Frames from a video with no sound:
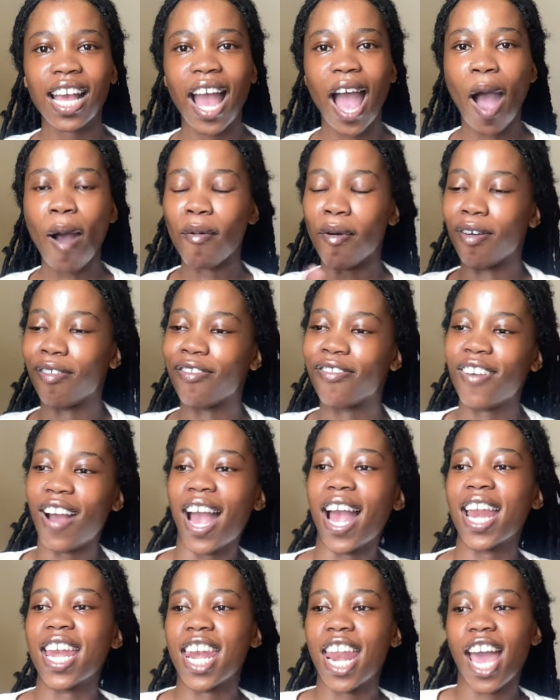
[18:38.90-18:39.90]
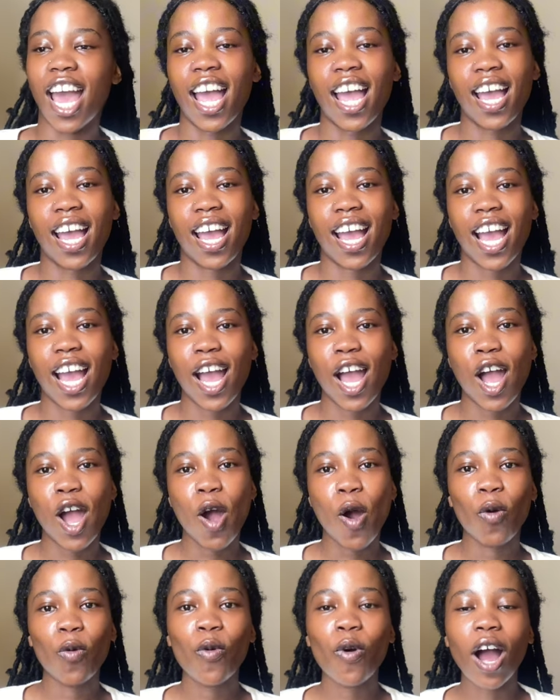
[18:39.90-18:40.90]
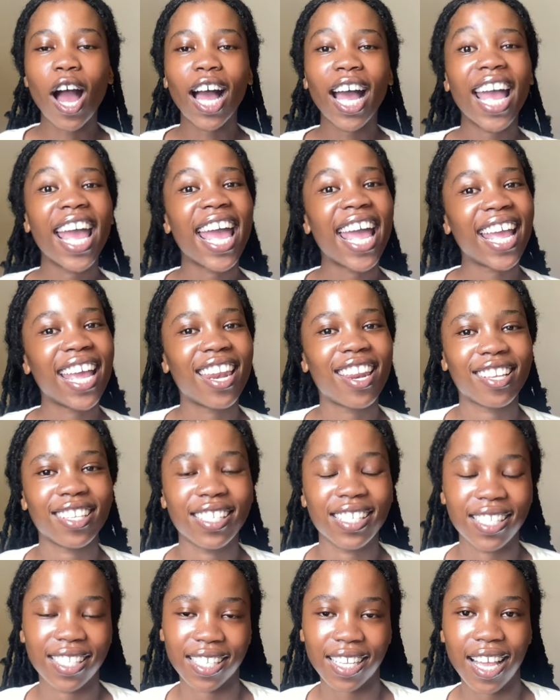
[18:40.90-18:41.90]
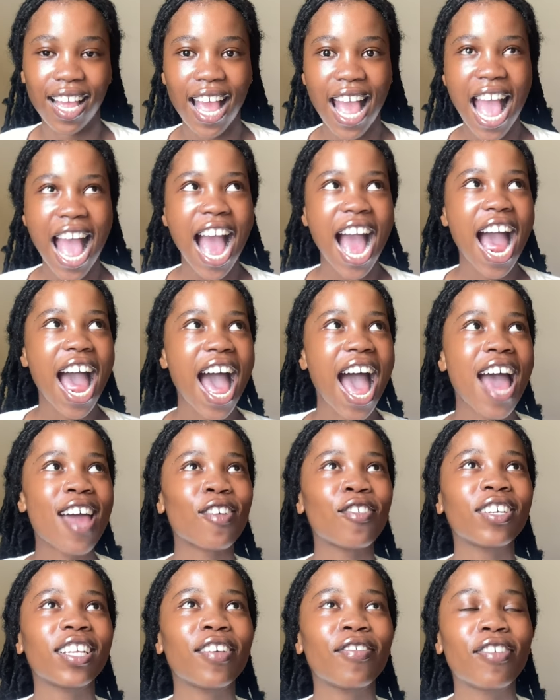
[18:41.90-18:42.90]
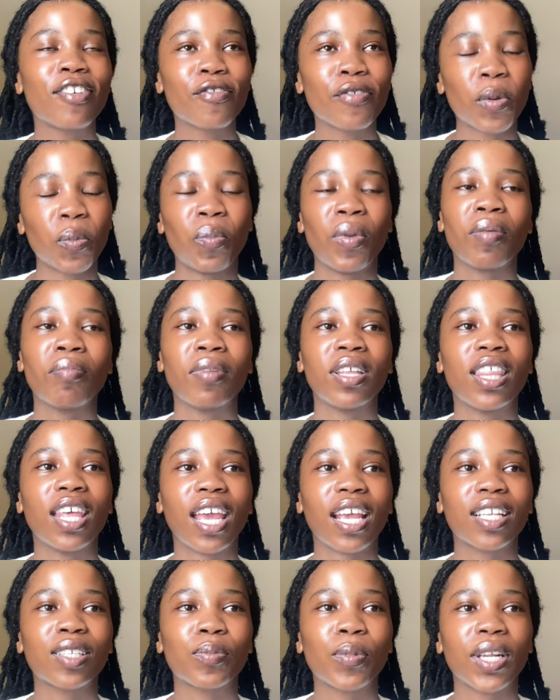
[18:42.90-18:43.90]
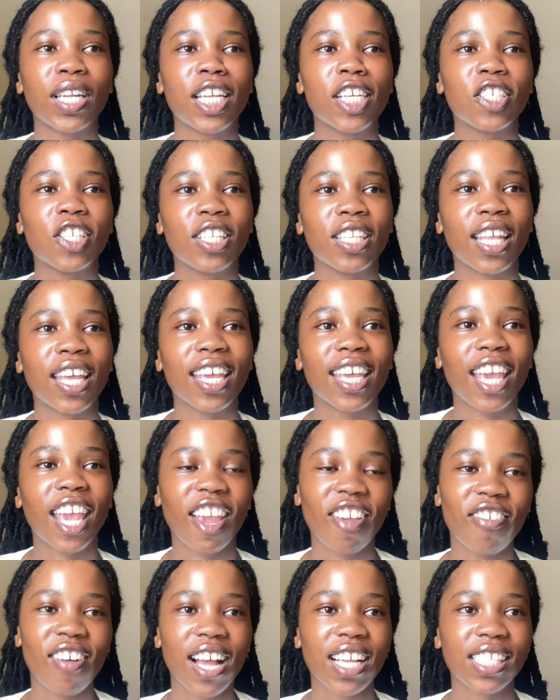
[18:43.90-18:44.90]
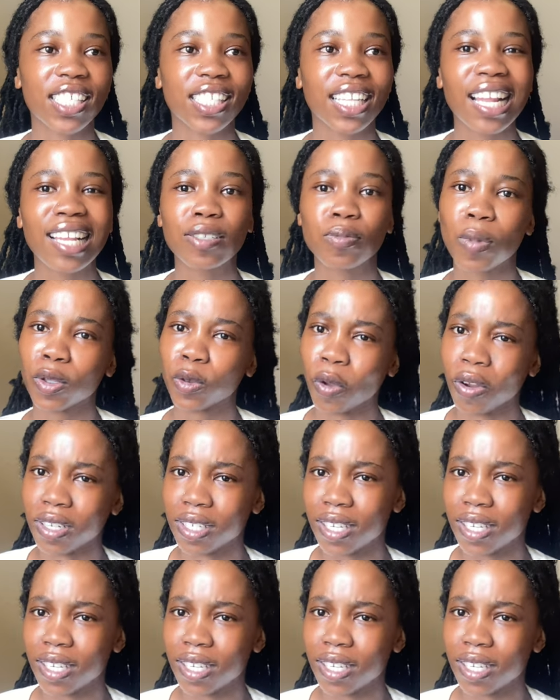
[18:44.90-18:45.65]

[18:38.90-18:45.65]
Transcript: our fana, who are haters, I don't even remember the explanation they gave us. I think